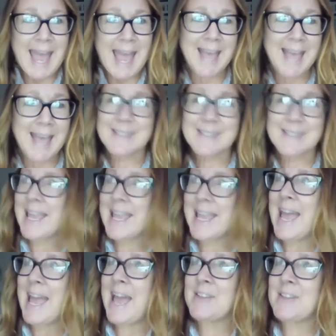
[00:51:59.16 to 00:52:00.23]
as
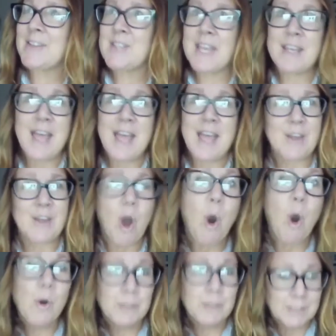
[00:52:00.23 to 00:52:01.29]
as a, an
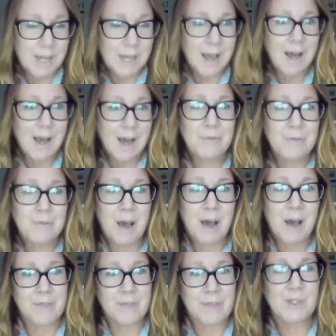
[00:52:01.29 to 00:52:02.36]
owner of,
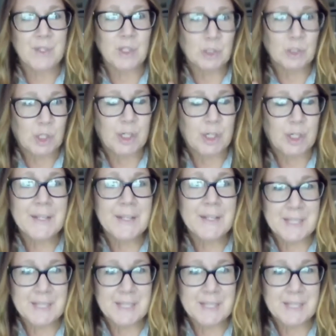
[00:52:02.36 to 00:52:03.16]
of this learning